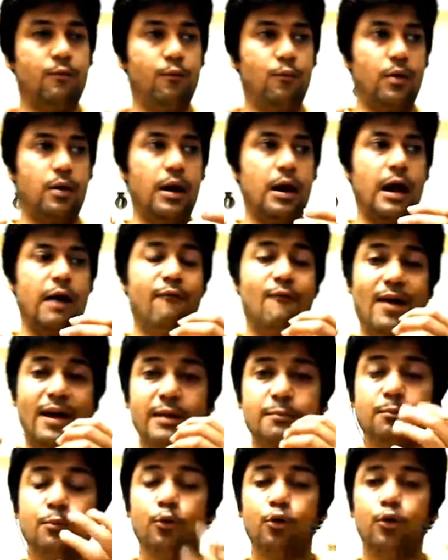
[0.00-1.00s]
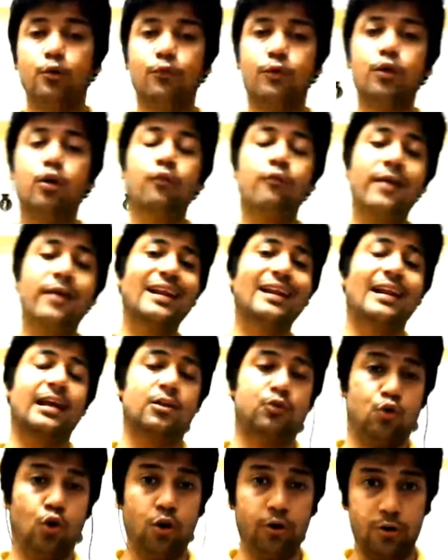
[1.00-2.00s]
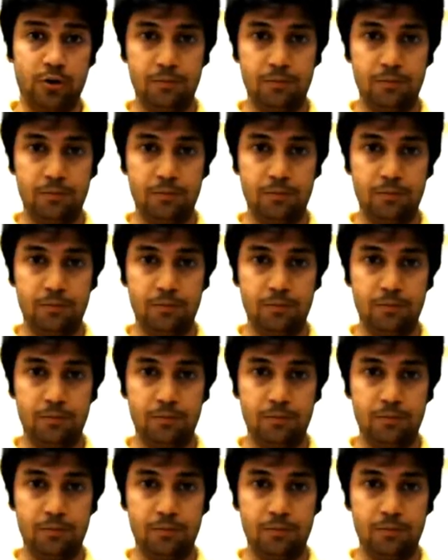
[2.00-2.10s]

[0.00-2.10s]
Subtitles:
a very beautiful or very less order?